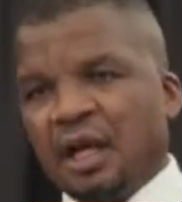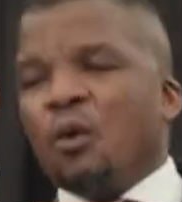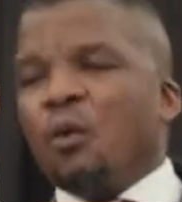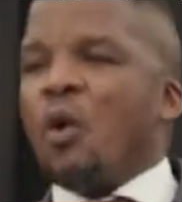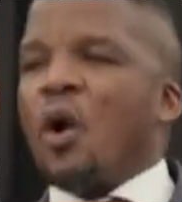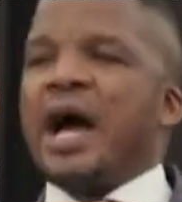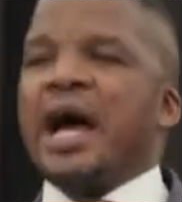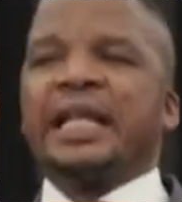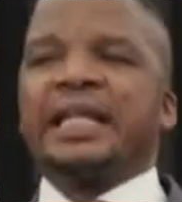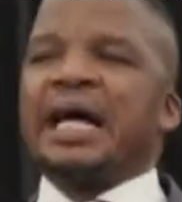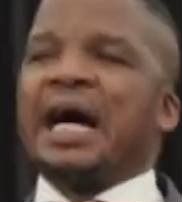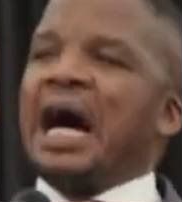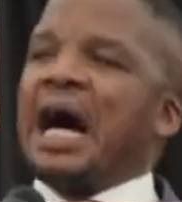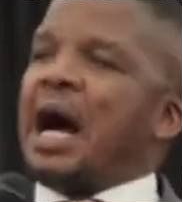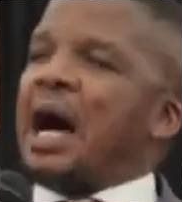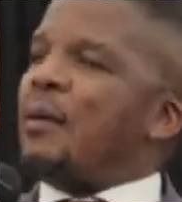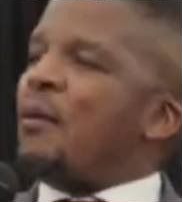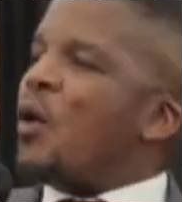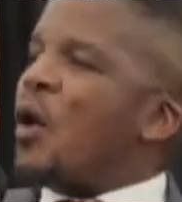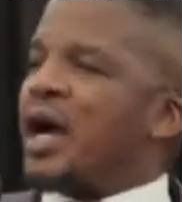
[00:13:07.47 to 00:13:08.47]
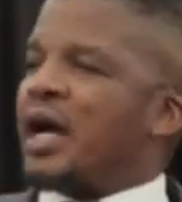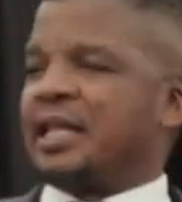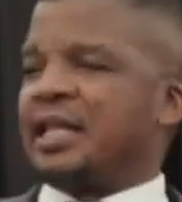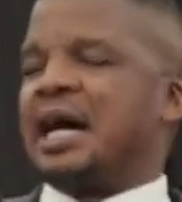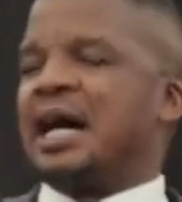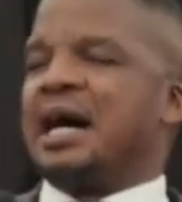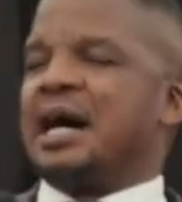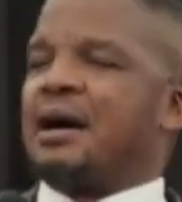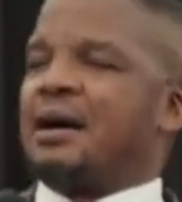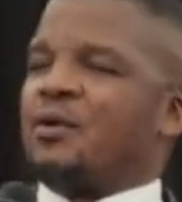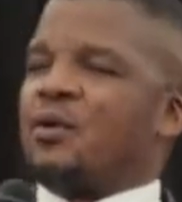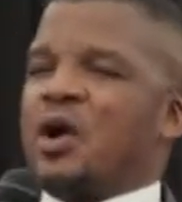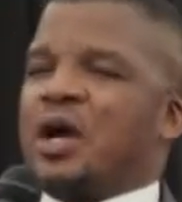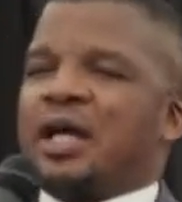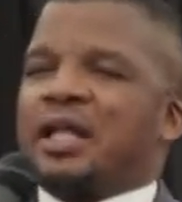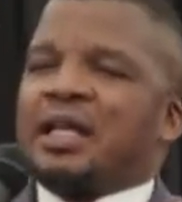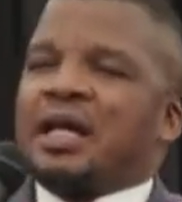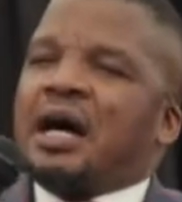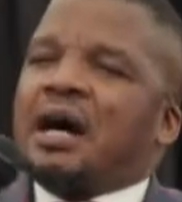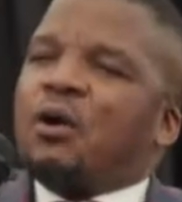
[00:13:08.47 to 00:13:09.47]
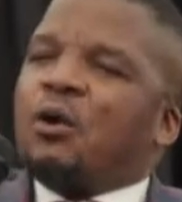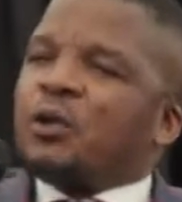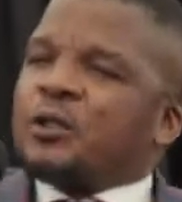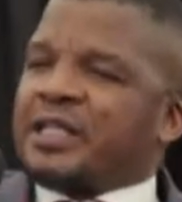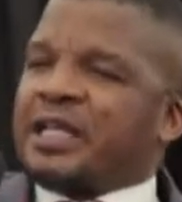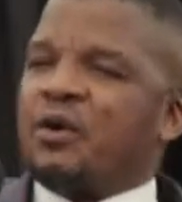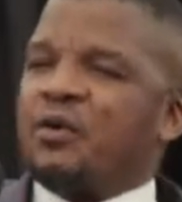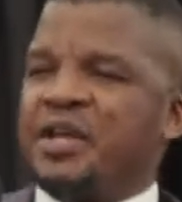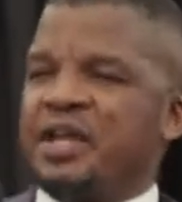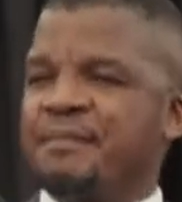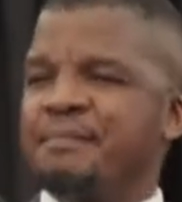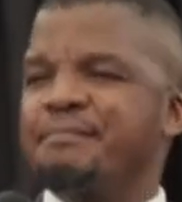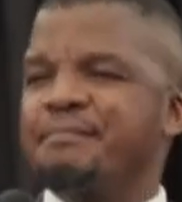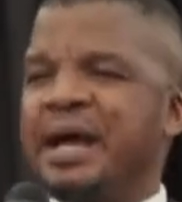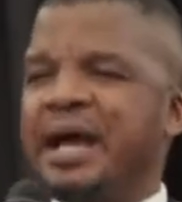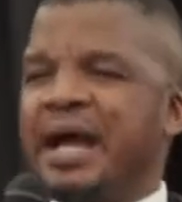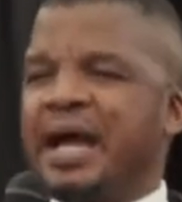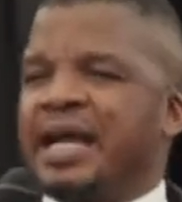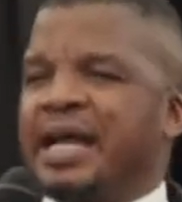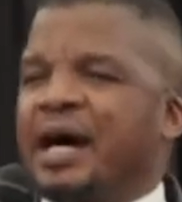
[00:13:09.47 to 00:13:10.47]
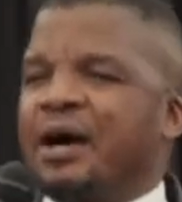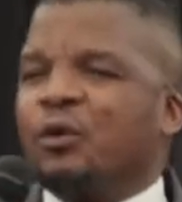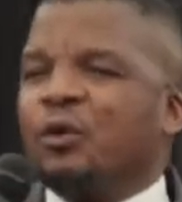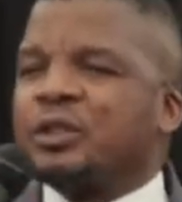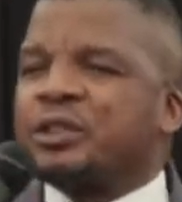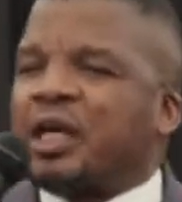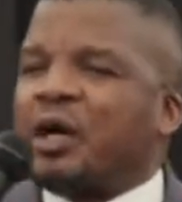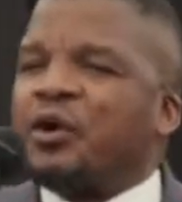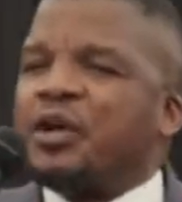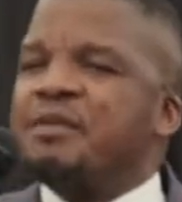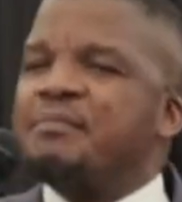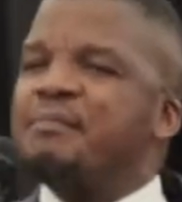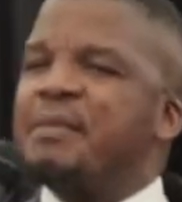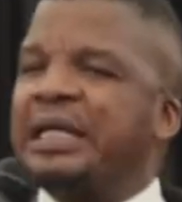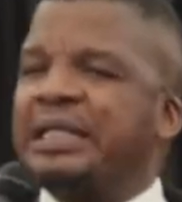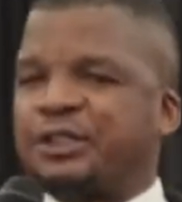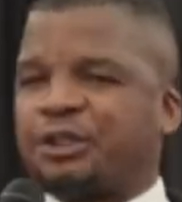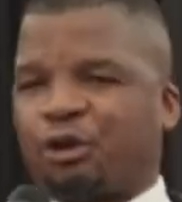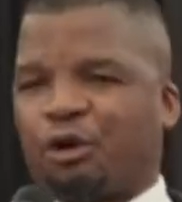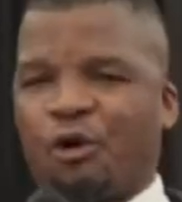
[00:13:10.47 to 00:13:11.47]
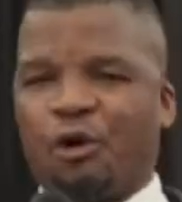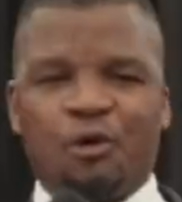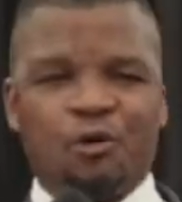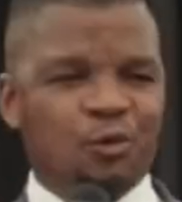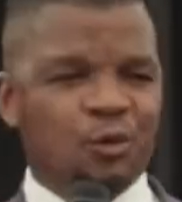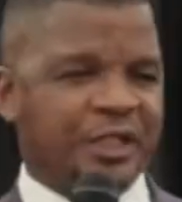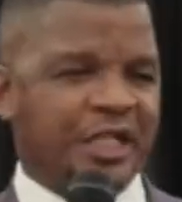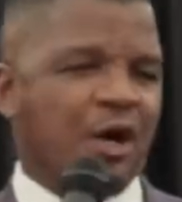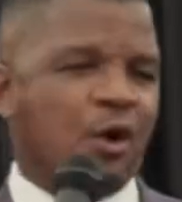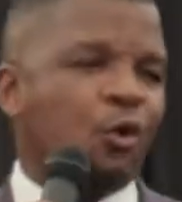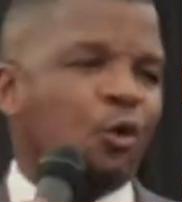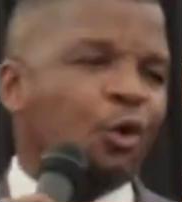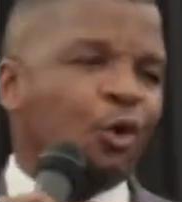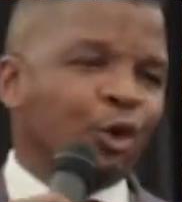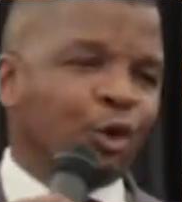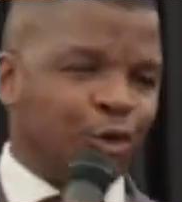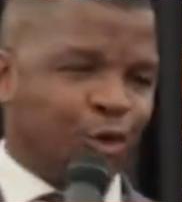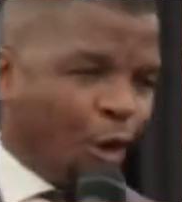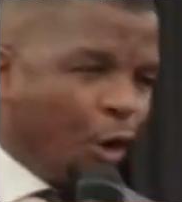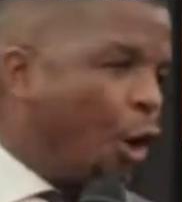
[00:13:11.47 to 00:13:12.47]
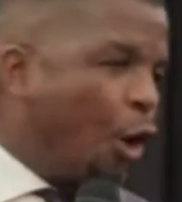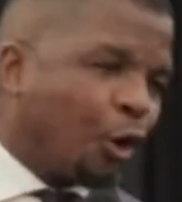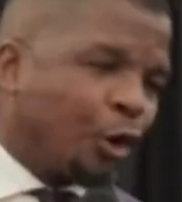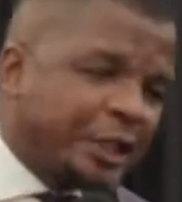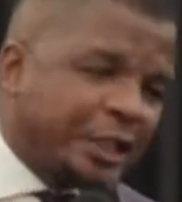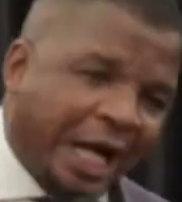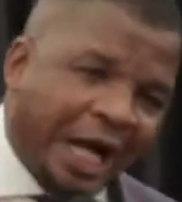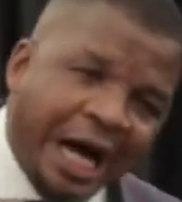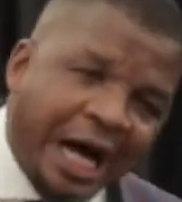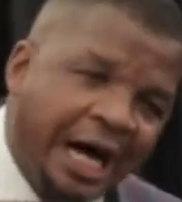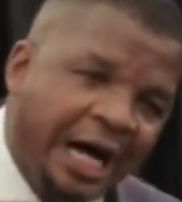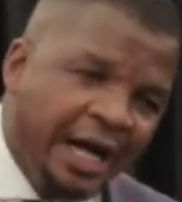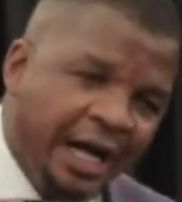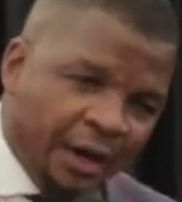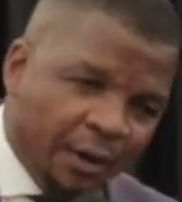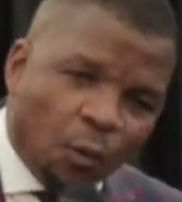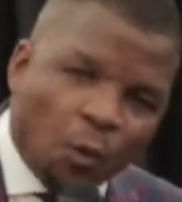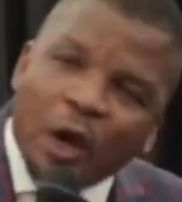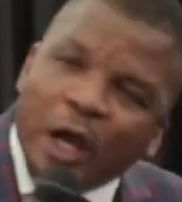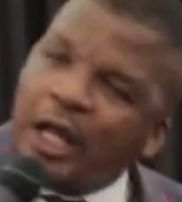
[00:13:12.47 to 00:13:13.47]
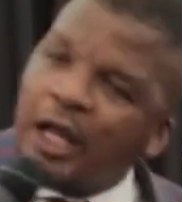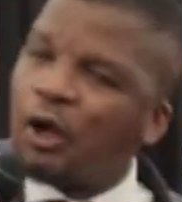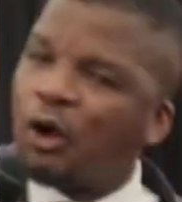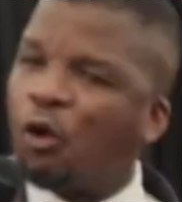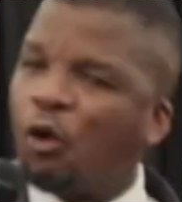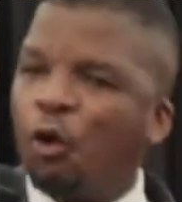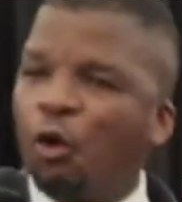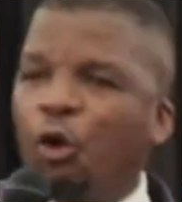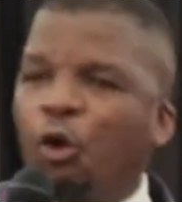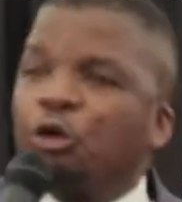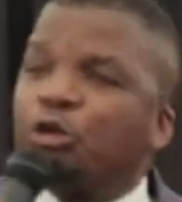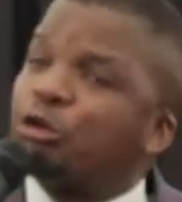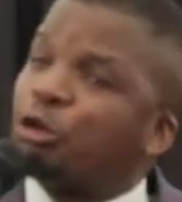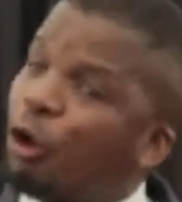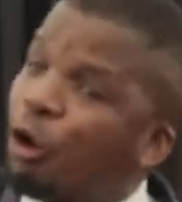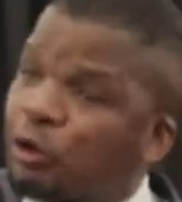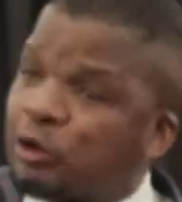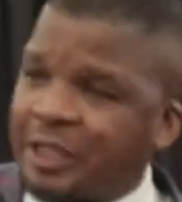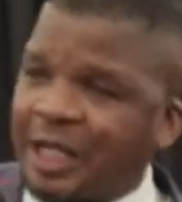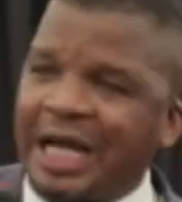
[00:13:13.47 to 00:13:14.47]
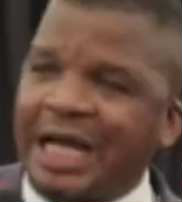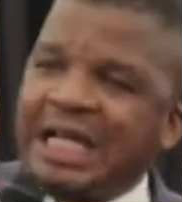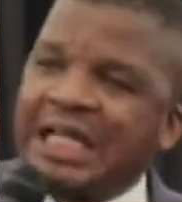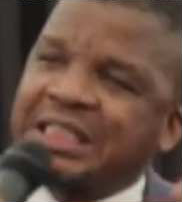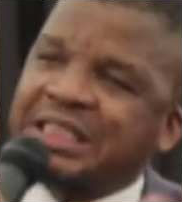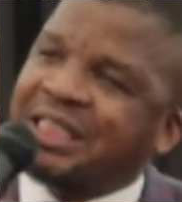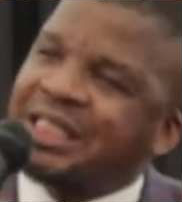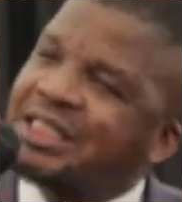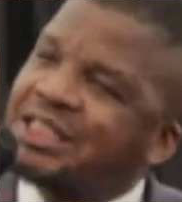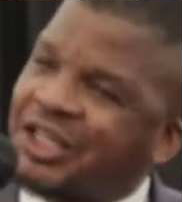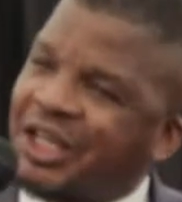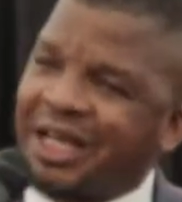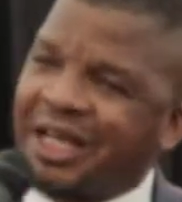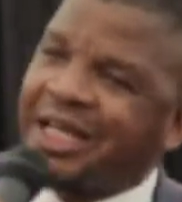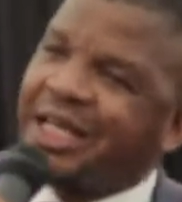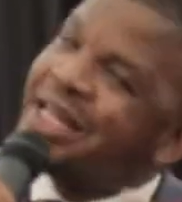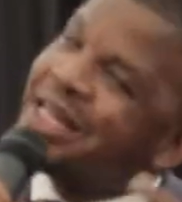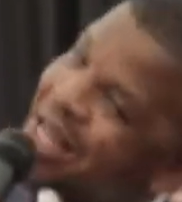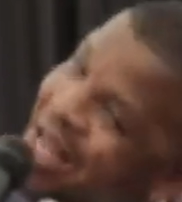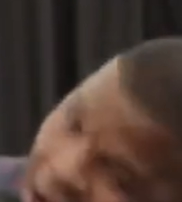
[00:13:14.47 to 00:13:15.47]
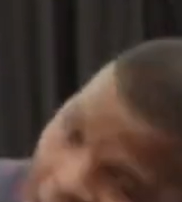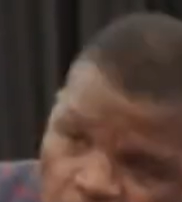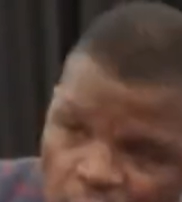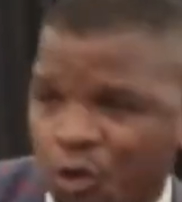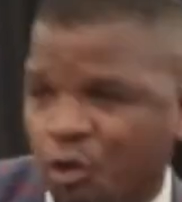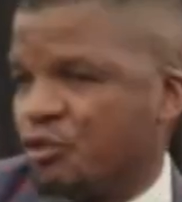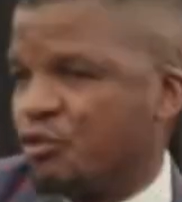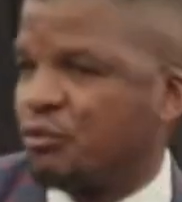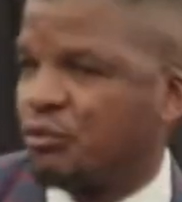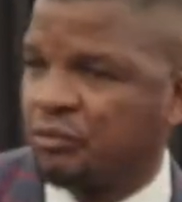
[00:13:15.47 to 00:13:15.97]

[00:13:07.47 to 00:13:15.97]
Whether uzawi mayor, uzawi metron, uzawi doctor, well, u doctor e surgery niyako.